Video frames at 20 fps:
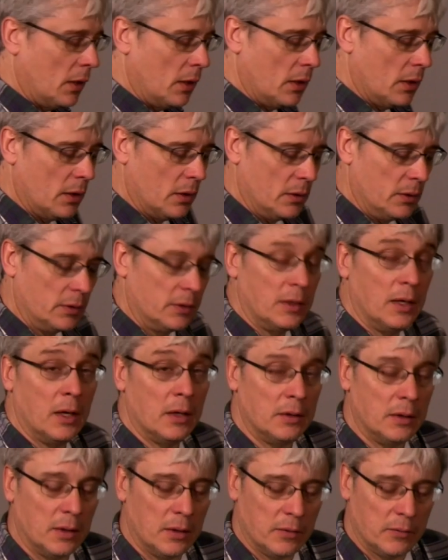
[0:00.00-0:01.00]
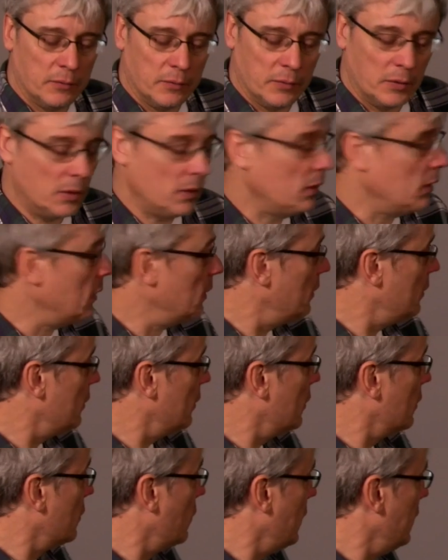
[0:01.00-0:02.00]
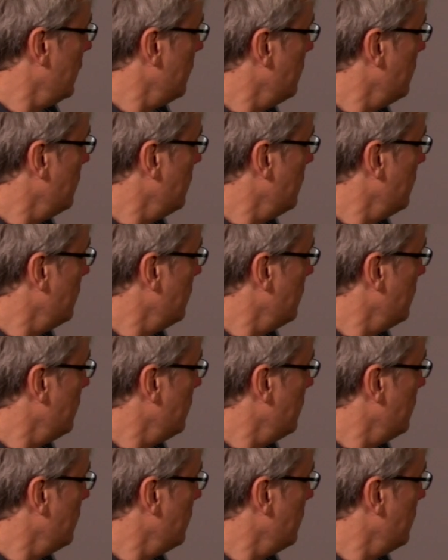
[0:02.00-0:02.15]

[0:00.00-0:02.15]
uh, it can have uh, quite